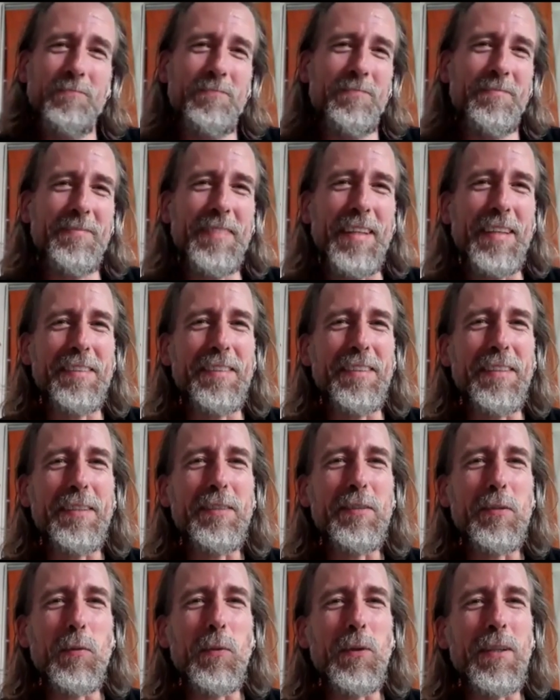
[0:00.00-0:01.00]
That's an
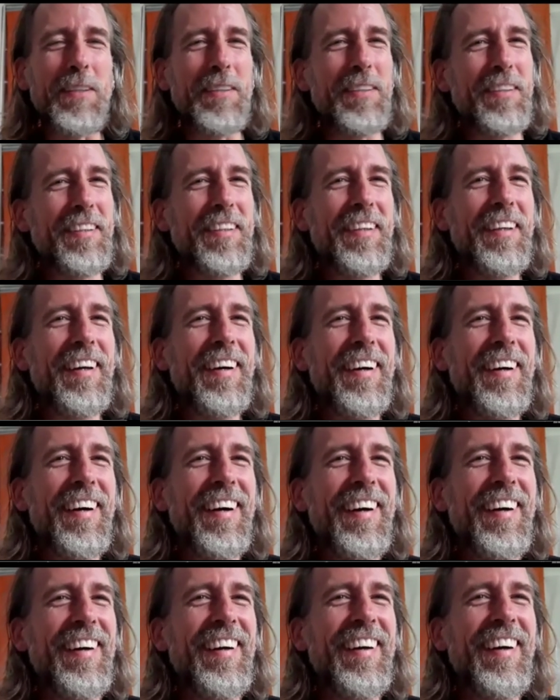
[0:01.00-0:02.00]
easy one.
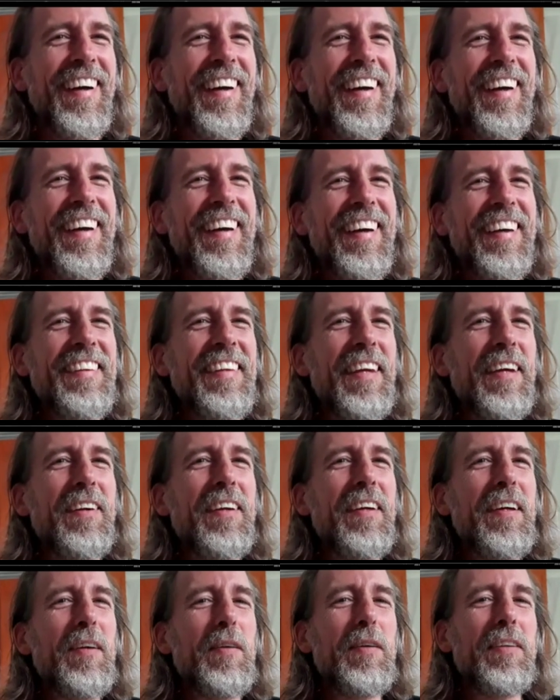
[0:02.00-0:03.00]

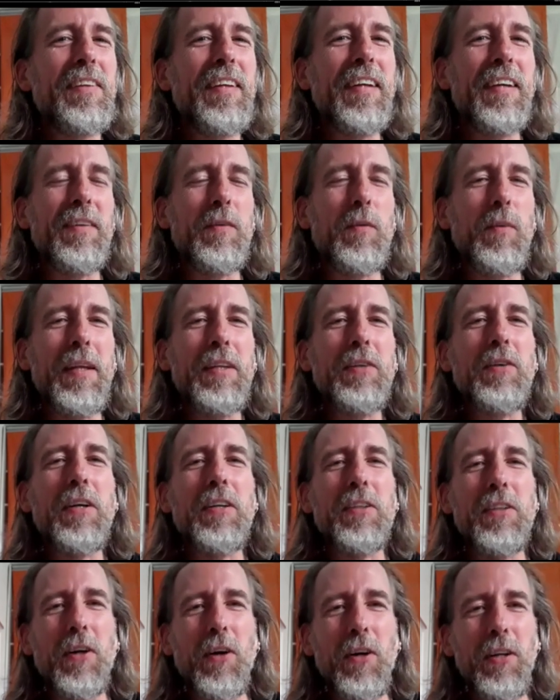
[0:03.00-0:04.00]
When you are
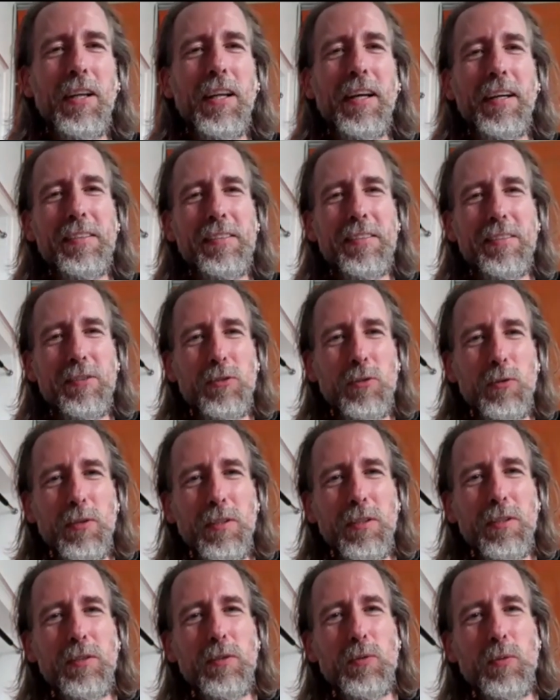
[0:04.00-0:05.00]
an online
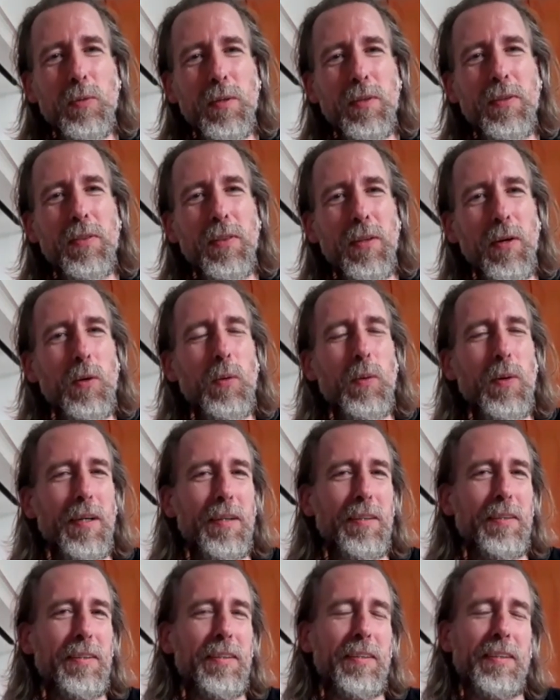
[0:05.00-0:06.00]
student with no
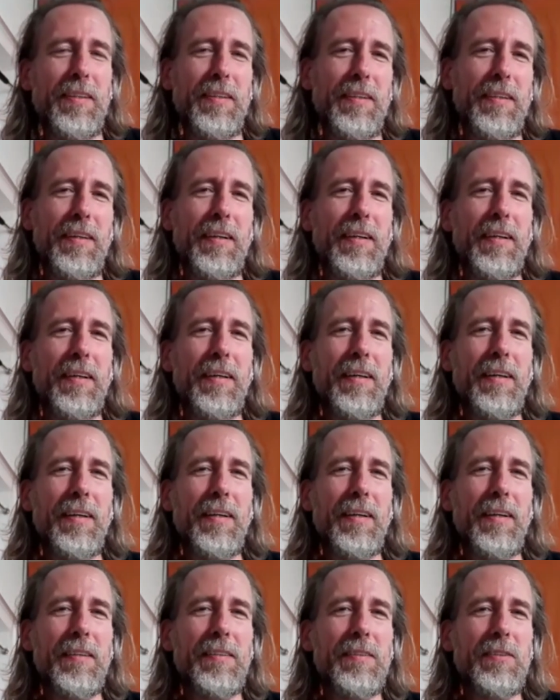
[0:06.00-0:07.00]
one
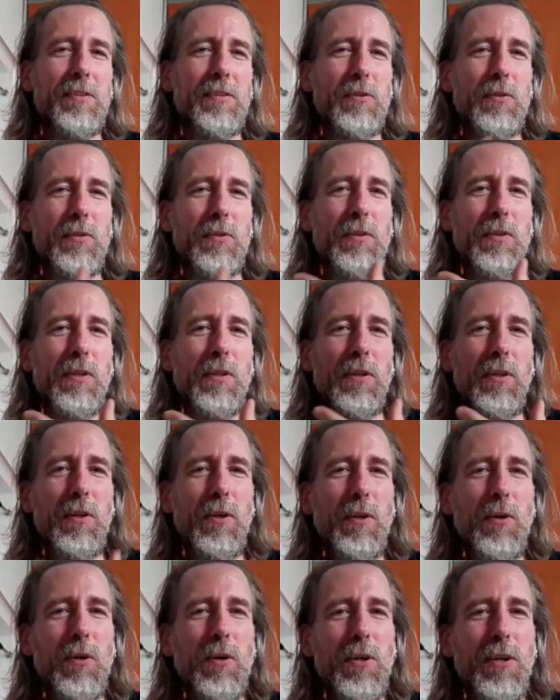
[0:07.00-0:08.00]
to
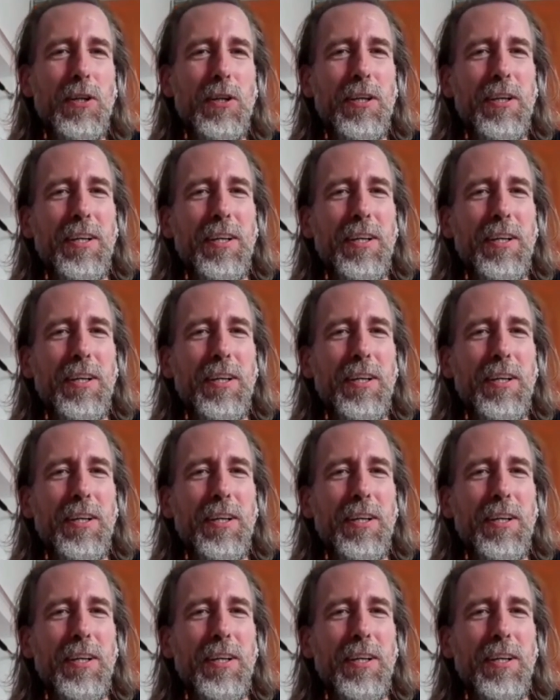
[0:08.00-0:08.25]
look